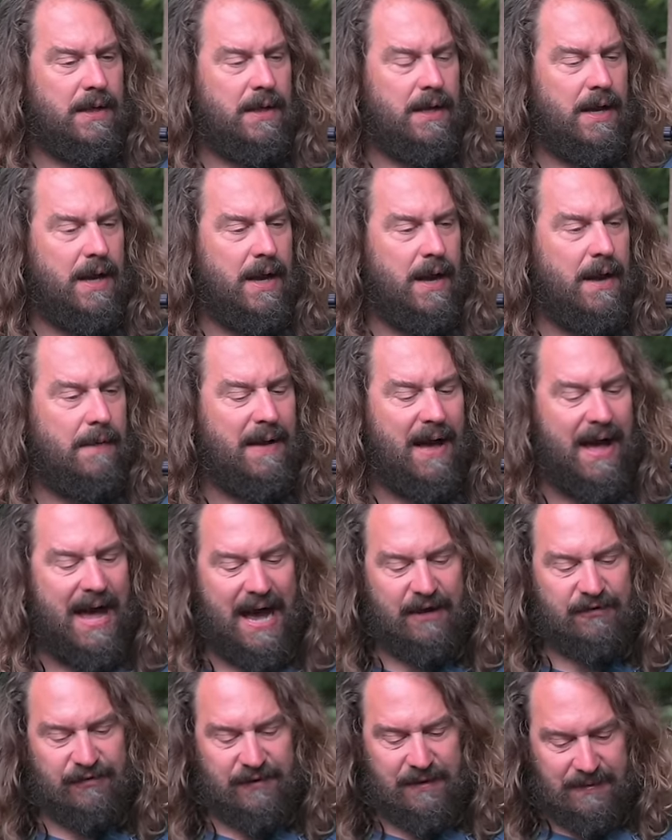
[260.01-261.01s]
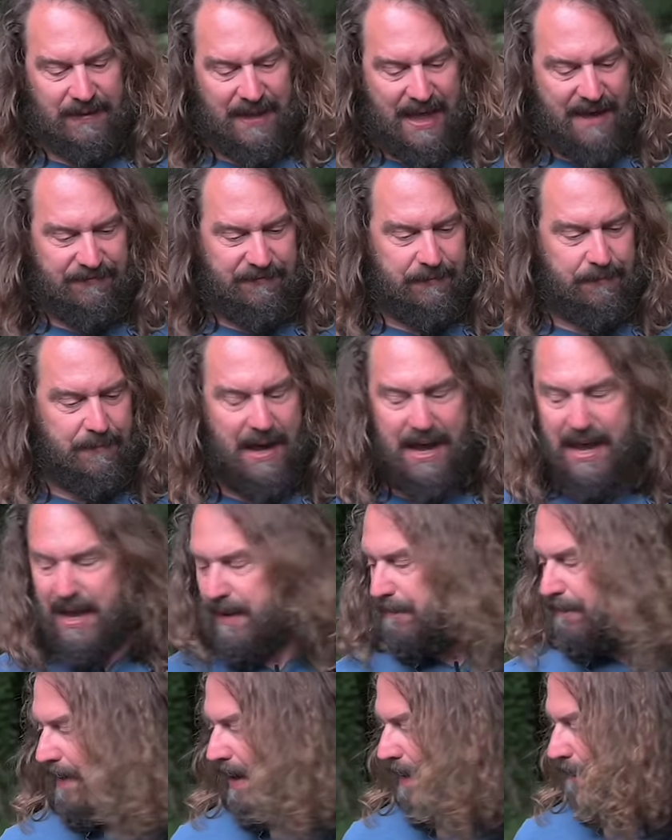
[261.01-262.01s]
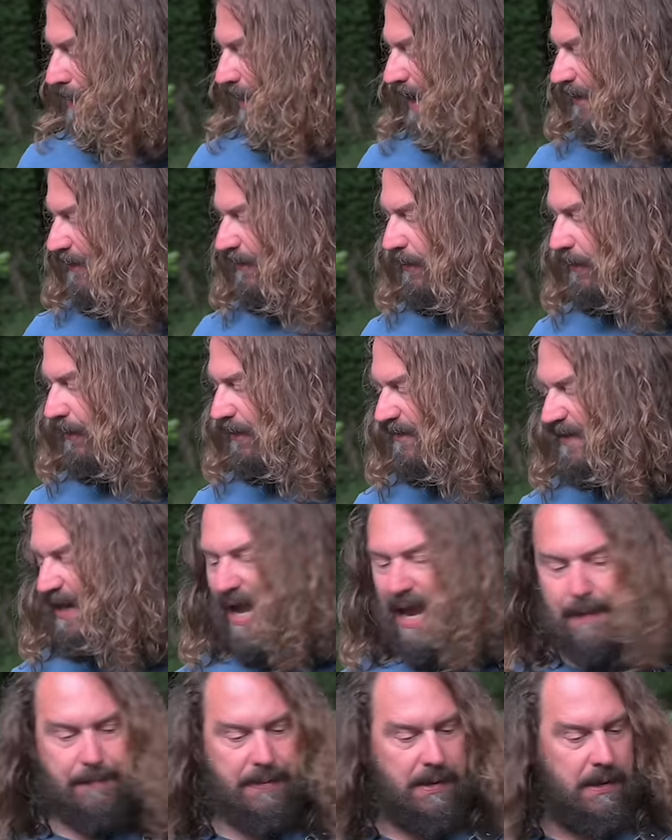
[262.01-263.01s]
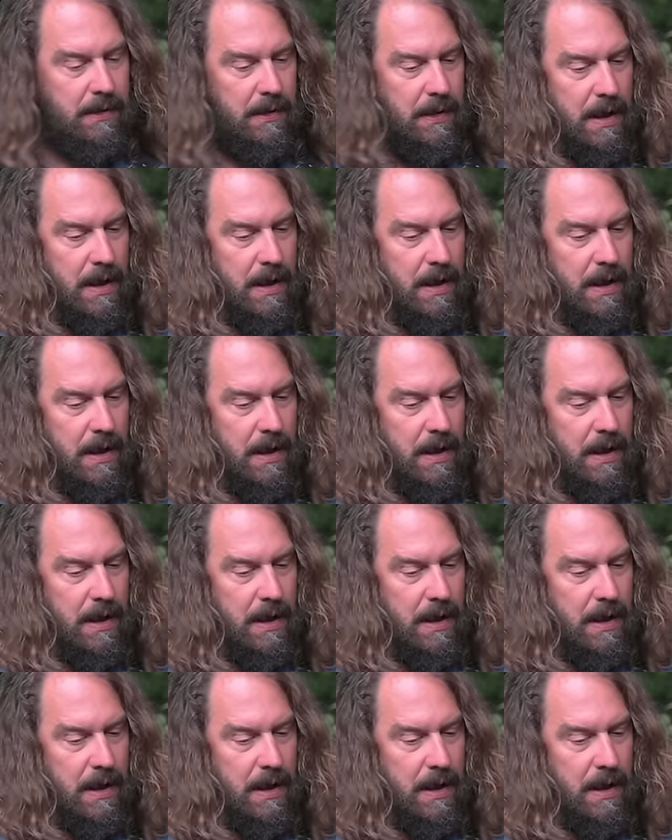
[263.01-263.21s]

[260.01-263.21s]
Um, I actually left my, my bicycle tape